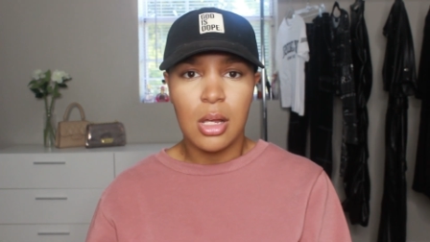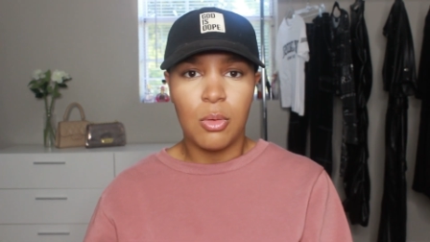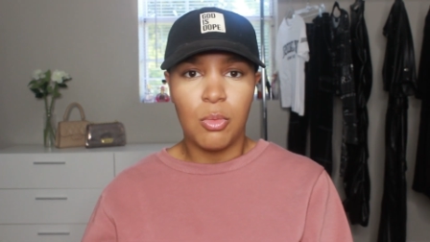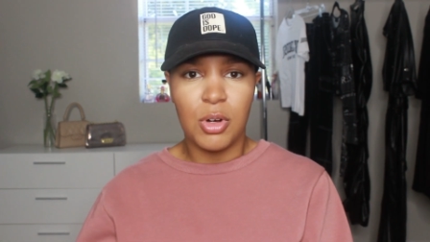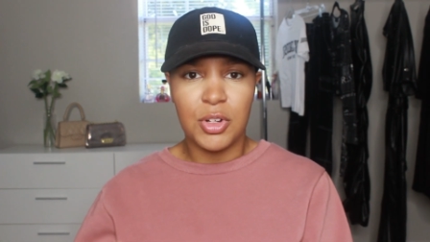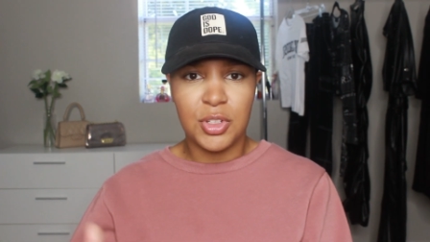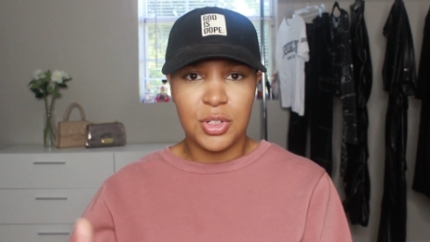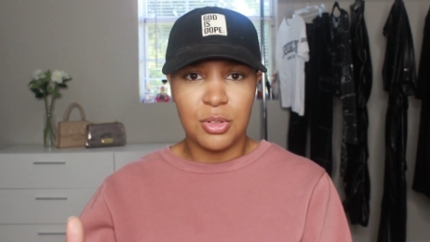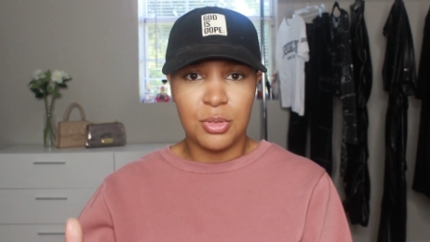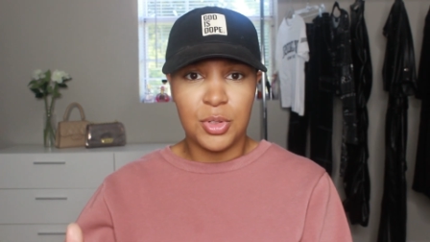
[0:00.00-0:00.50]

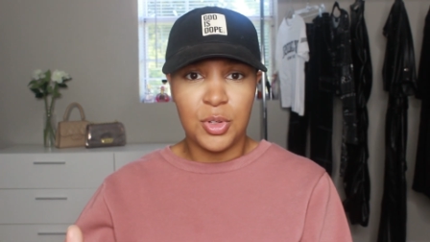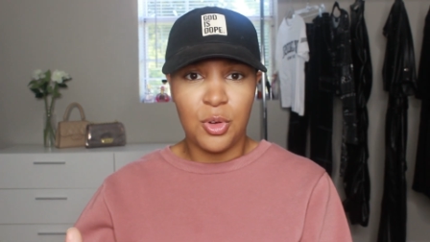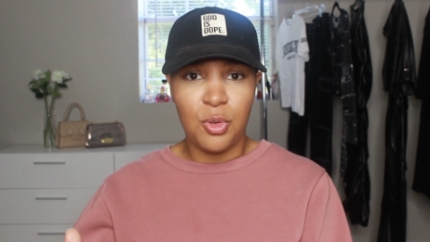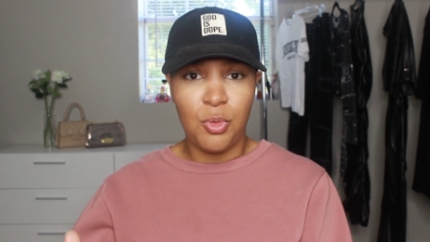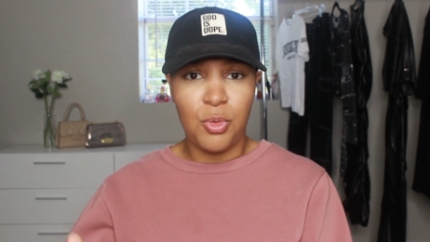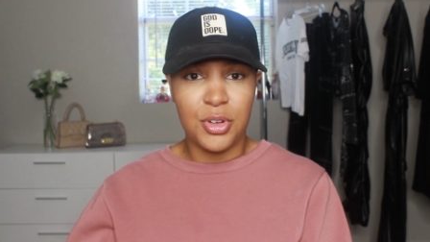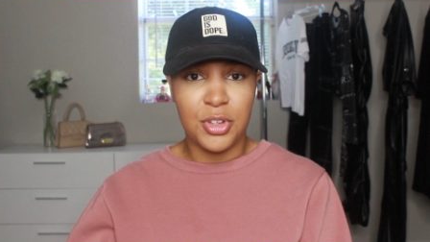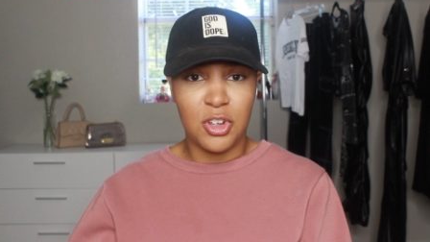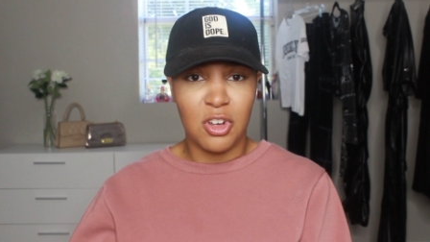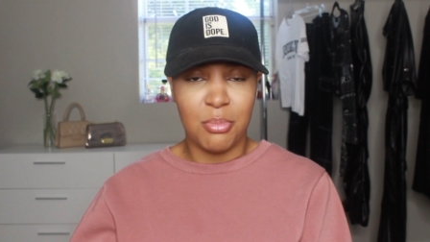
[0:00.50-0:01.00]
what you do
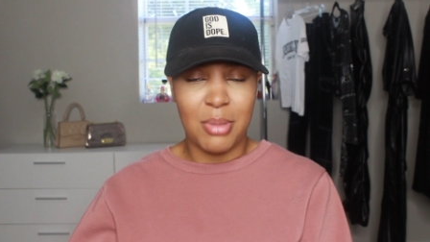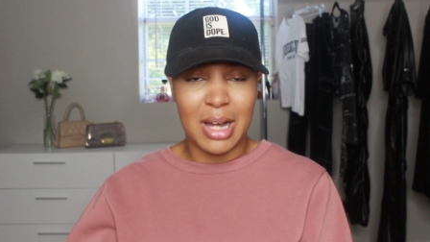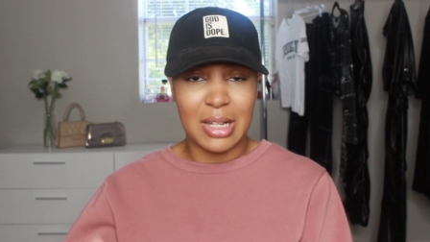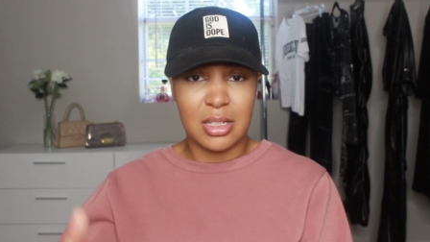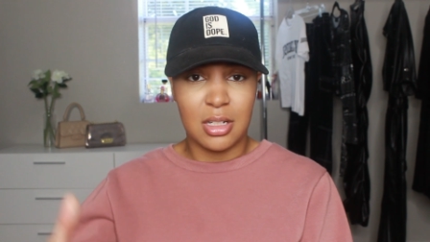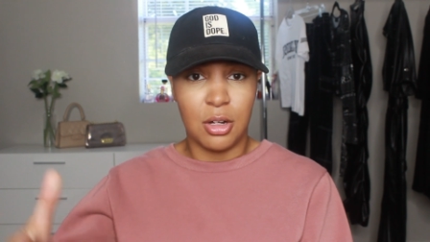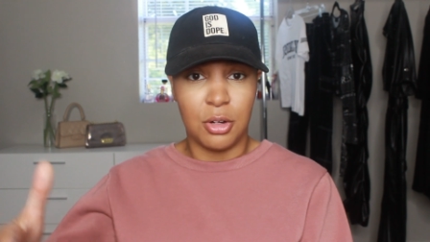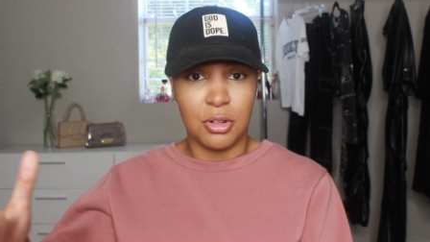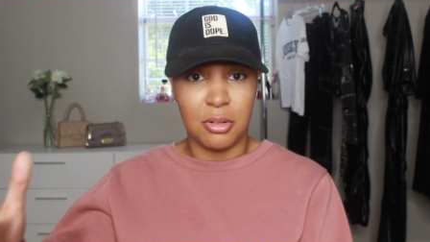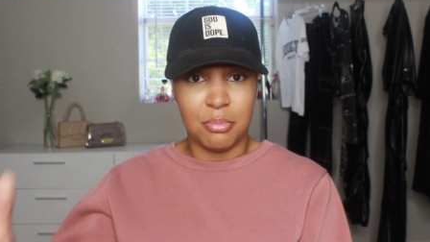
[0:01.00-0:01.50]
when you're about
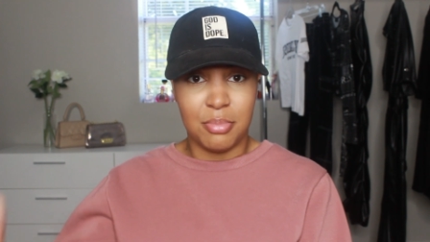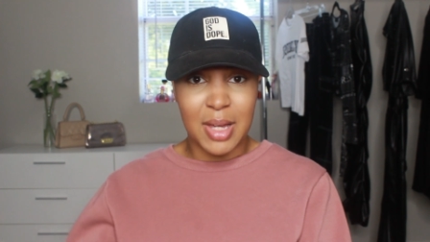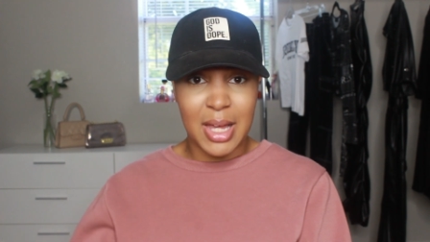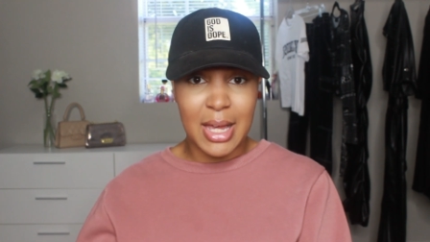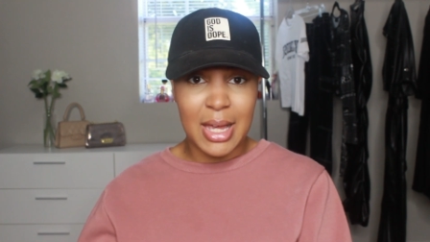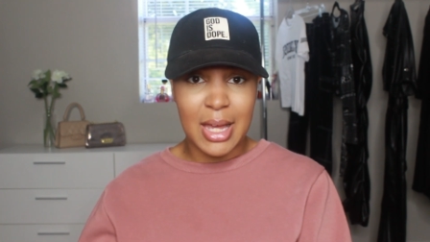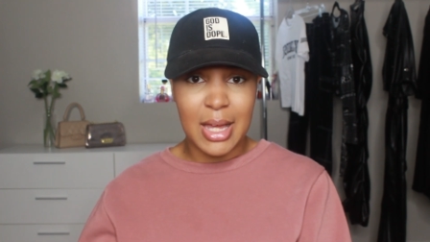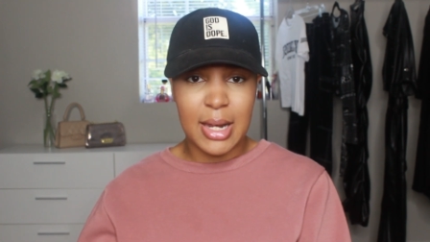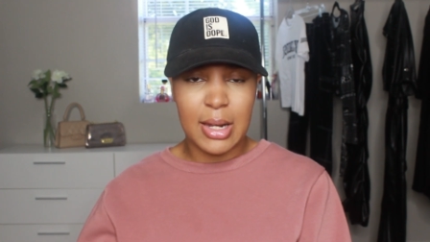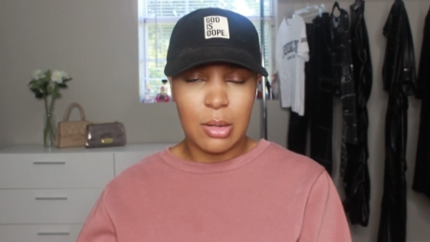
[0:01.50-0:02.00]
to go to
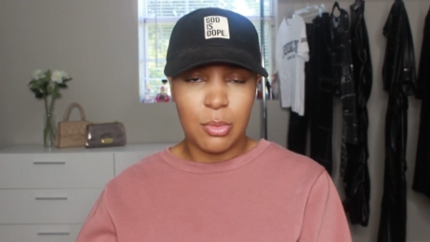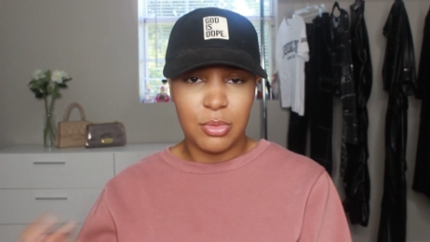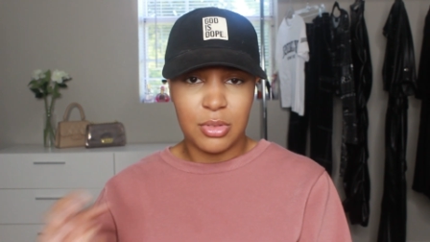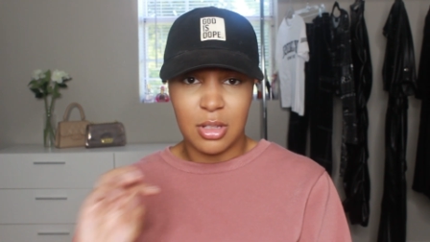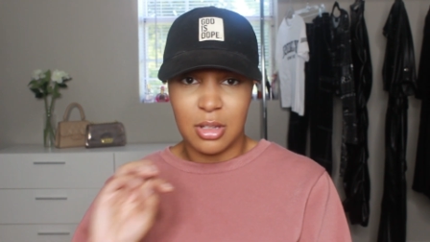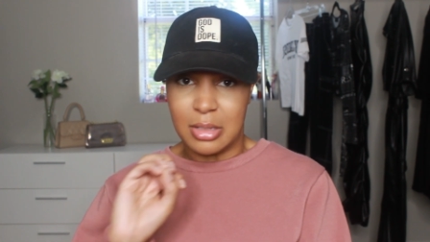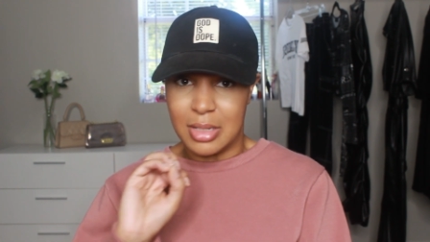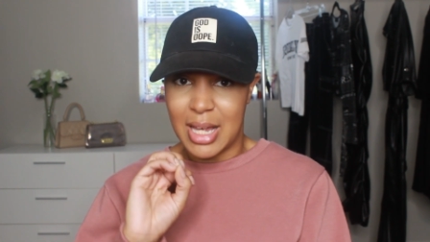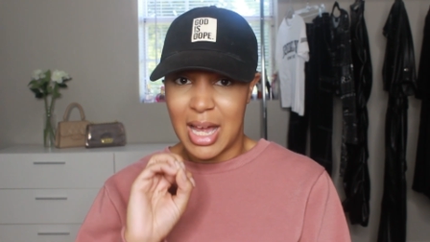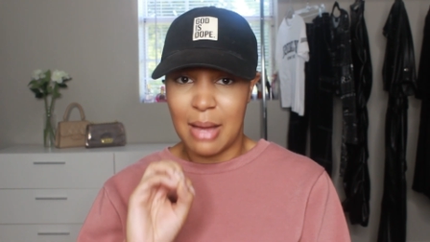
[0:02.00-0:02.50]
bed,
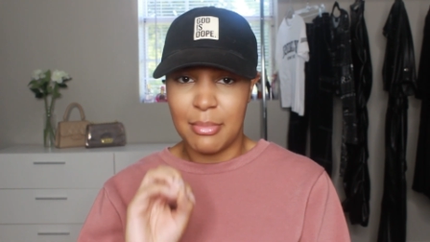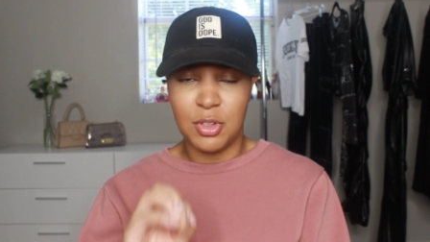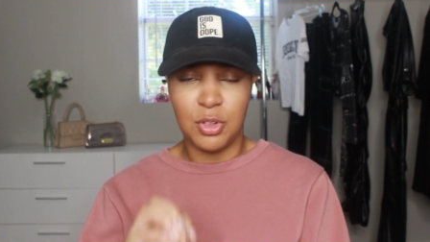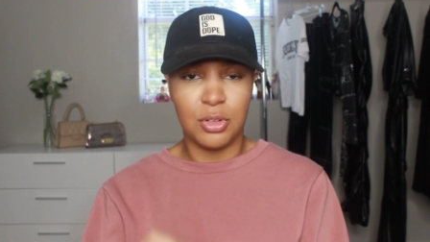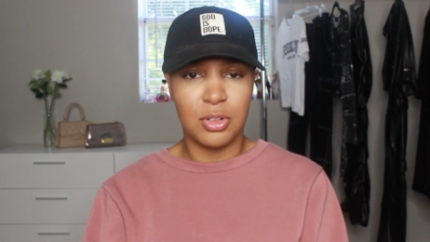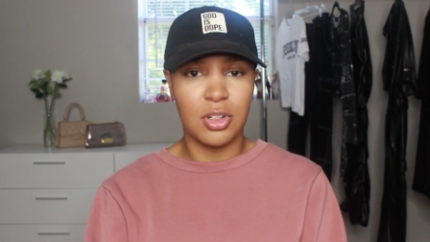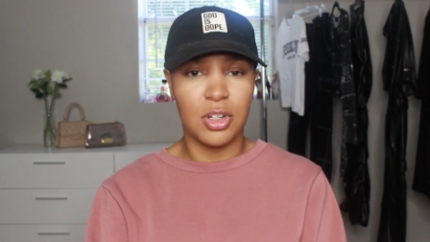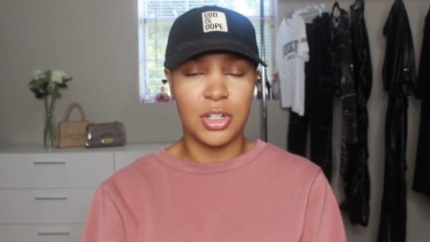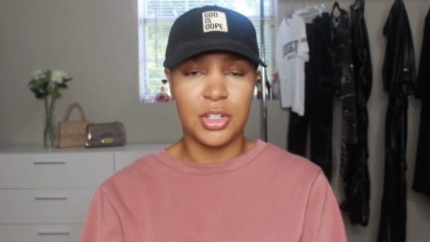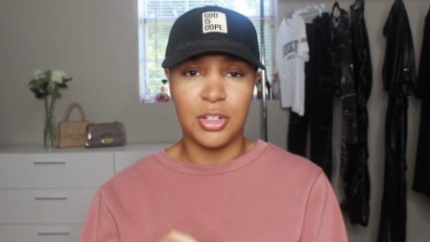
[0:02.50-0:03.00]
the time you
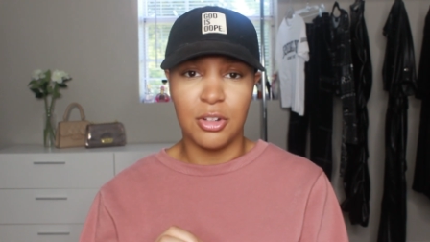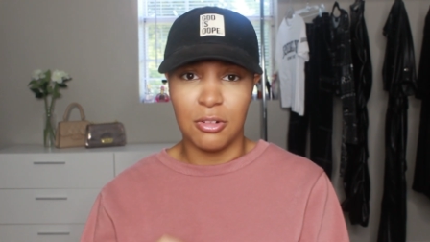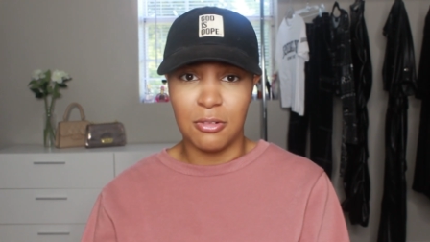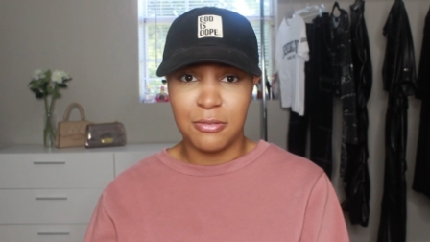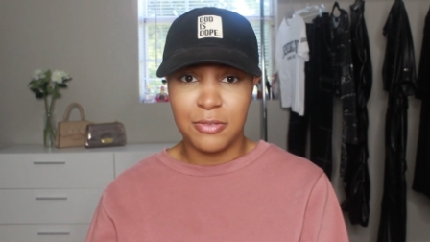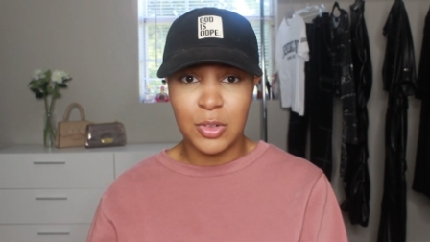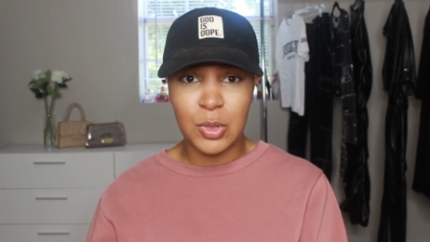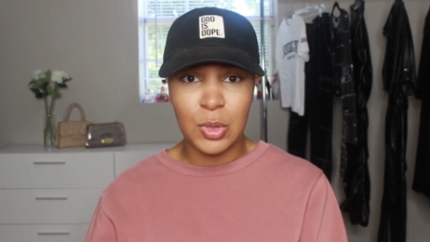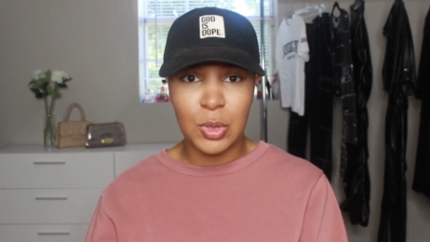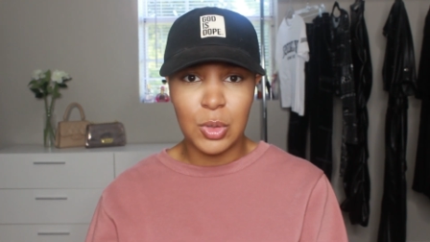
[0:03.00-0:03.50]
cook your
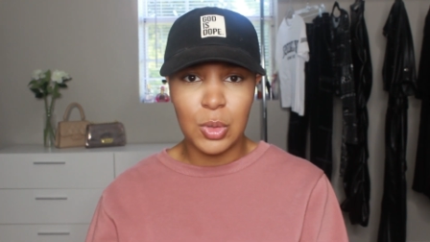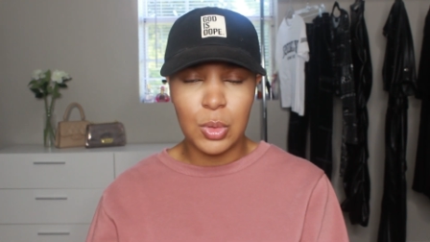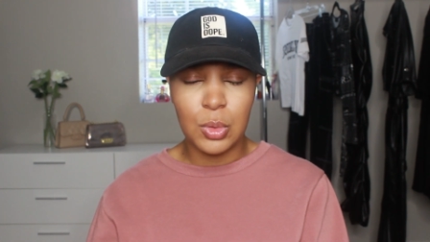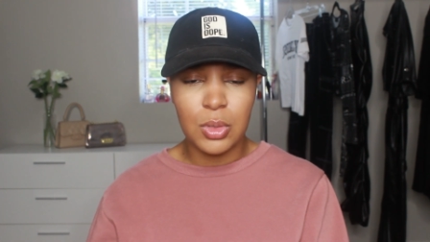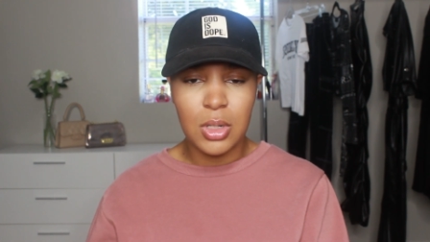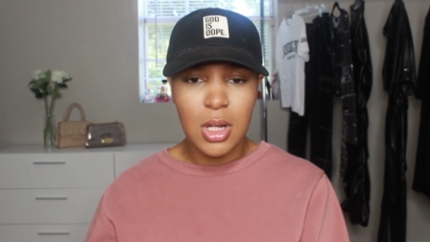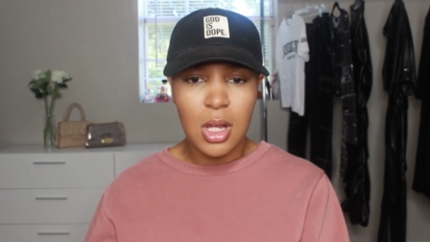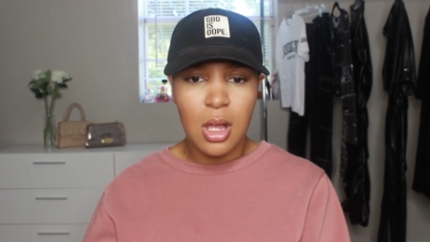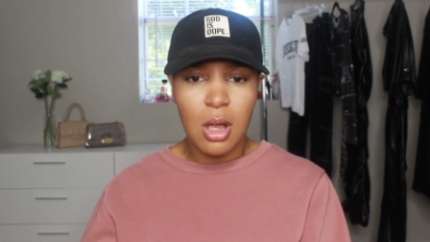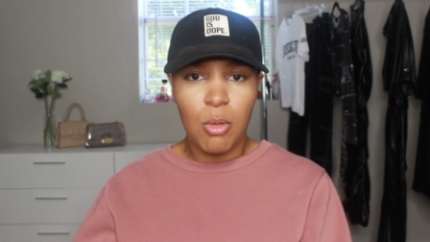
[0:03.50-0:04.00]
food,